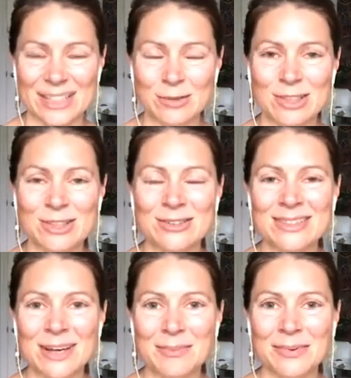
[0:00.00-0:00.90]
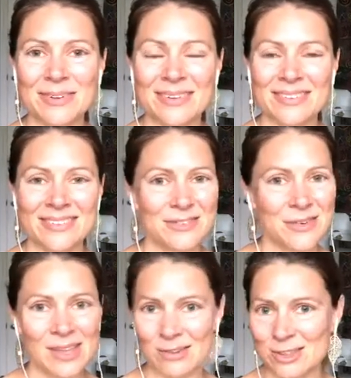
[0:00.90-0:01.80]
see what shows up
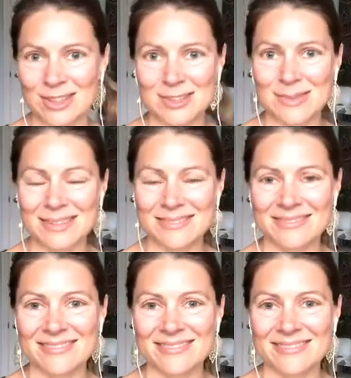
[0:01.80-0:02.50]
without judgment.